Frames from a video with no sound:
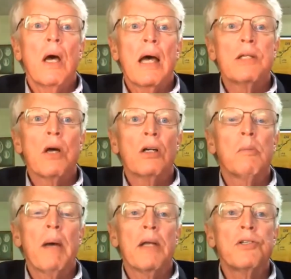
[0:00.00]
I talked
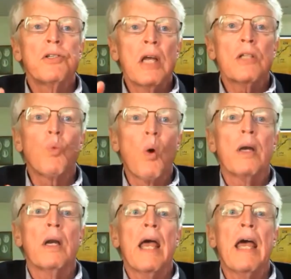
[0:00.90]
about 6
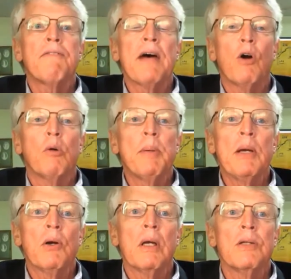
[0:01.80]
1.5-hour
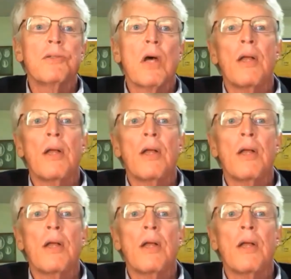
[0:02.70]
periods